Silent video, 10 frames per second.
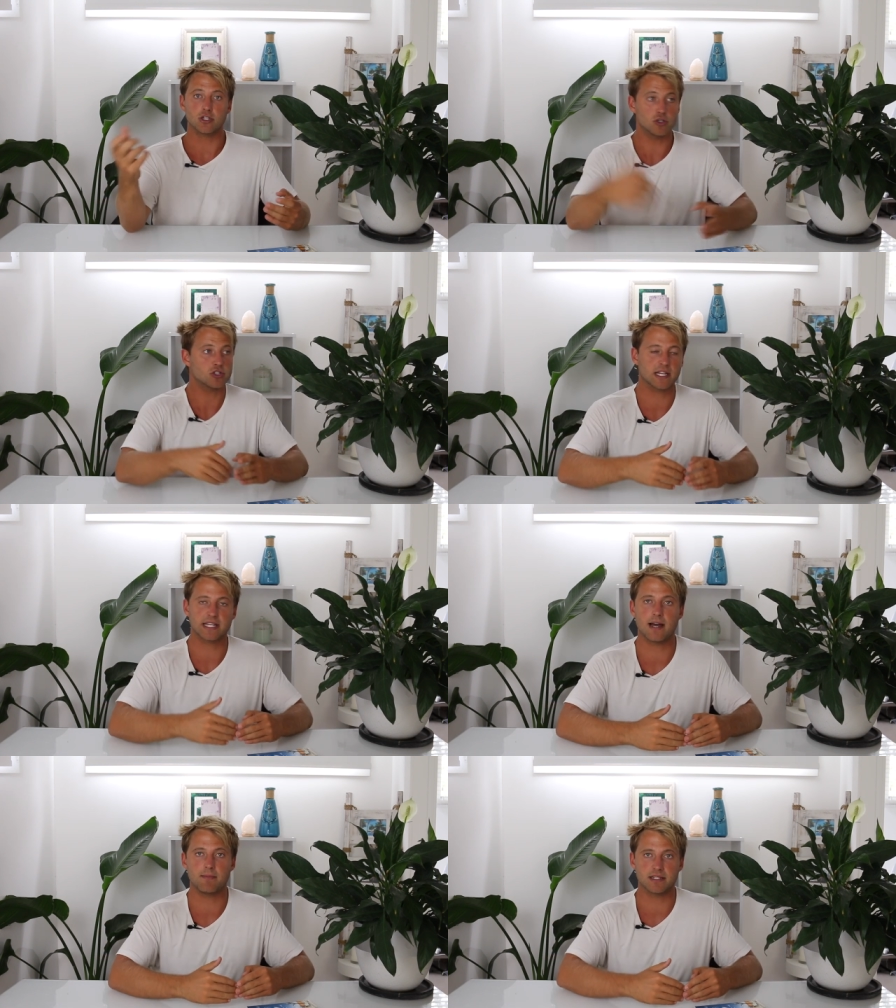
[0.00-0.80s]

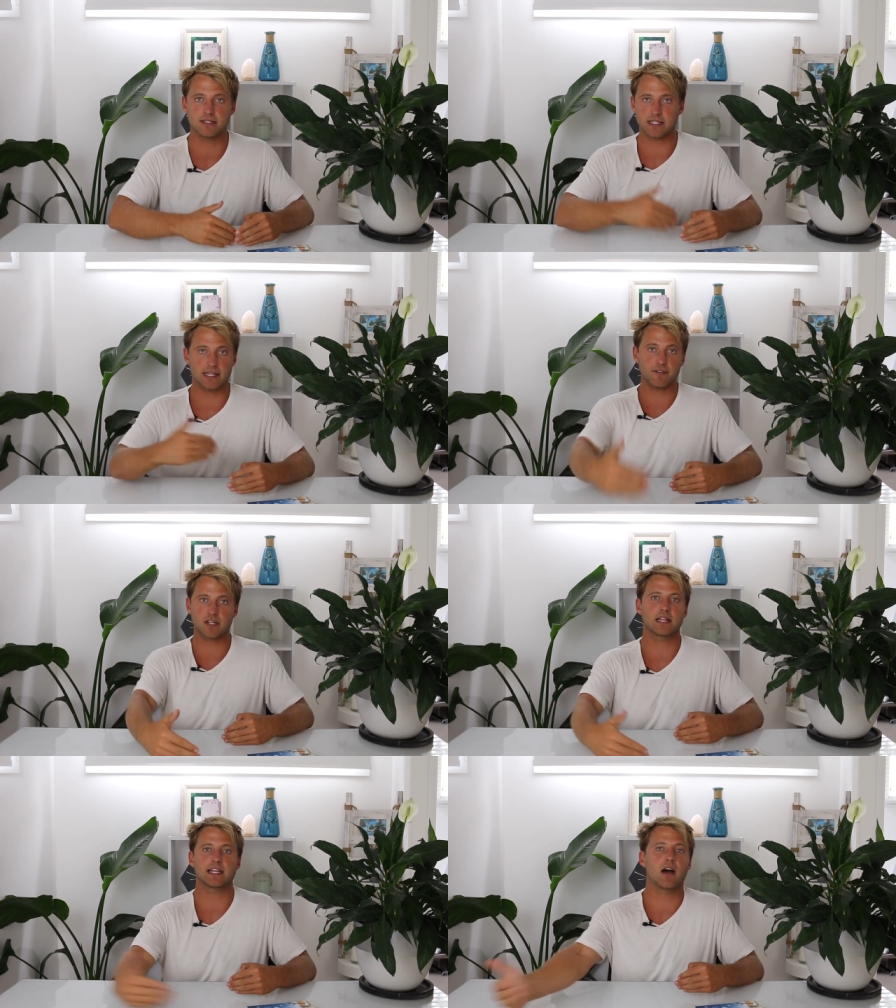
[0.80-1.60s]
usually come at a
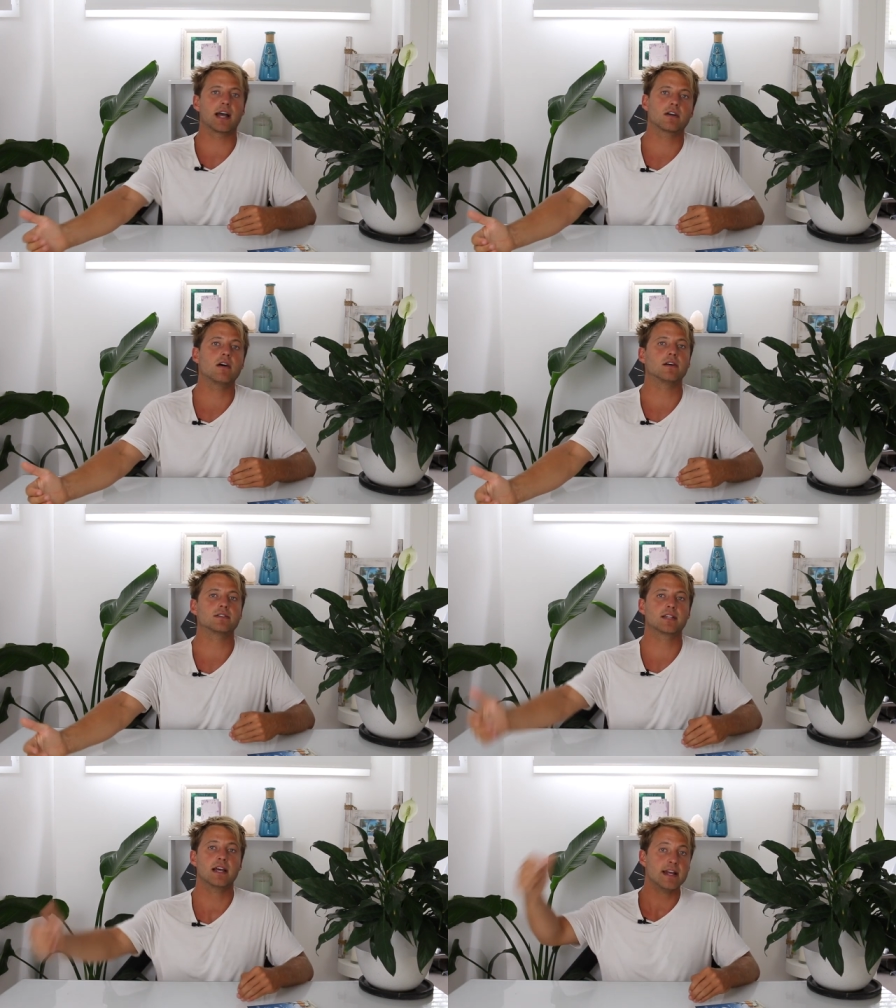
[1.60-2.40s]
significantly high
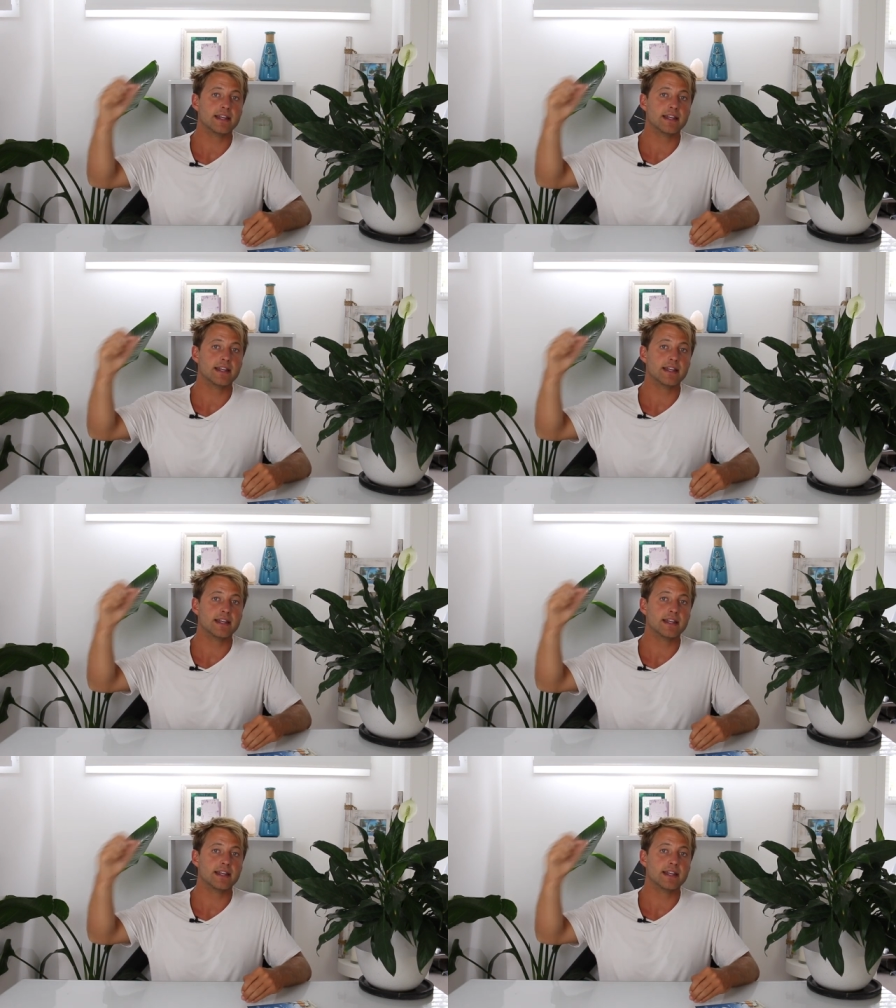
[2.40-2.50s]
cost.